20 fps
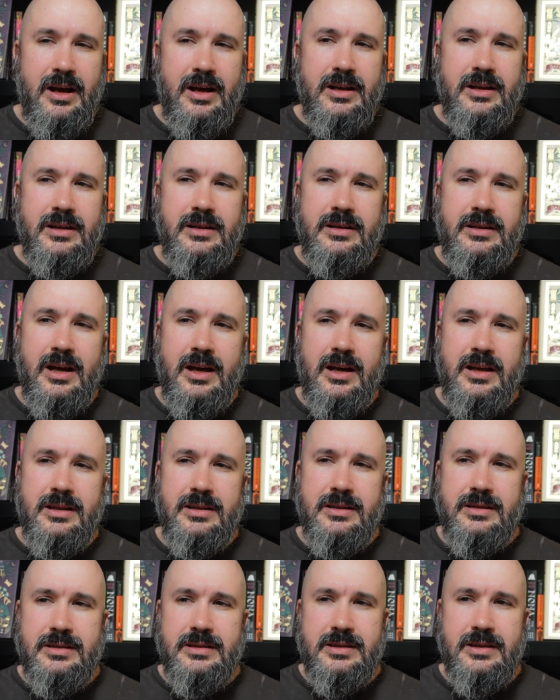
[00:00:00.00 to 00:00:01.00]

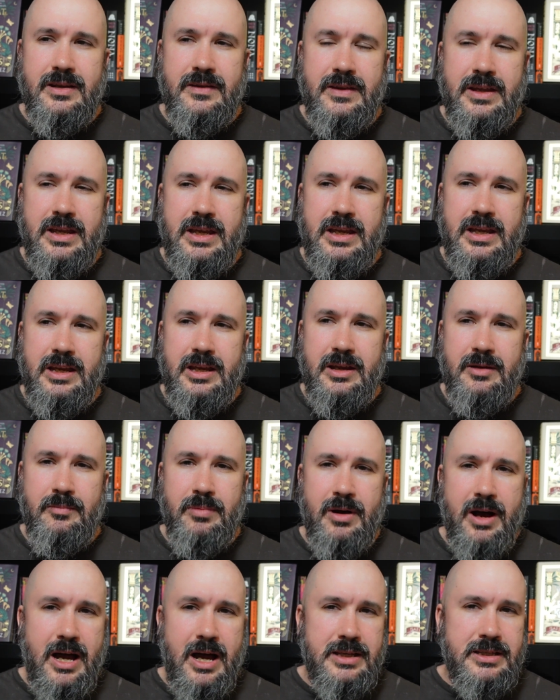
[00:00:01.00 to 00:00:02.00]
undoes the
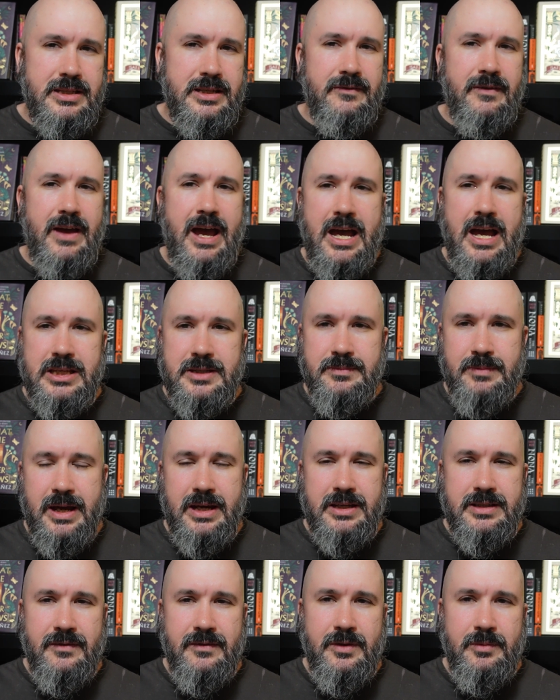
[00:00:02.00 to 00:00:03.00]
positive
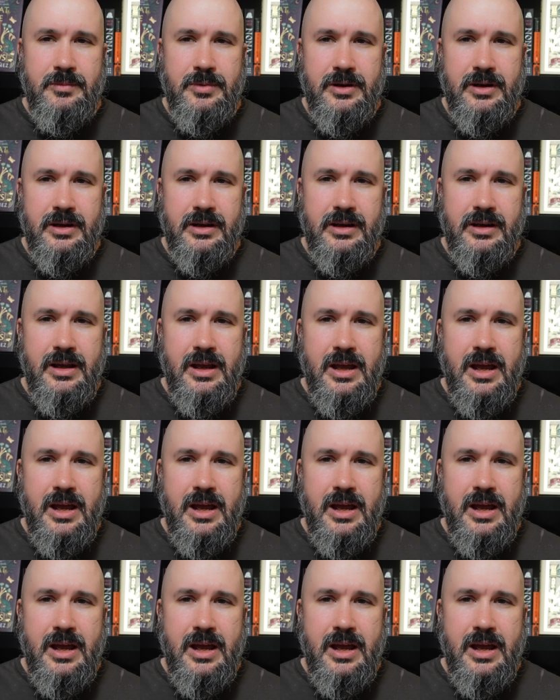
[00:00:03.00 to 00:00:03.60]
aspects of the book.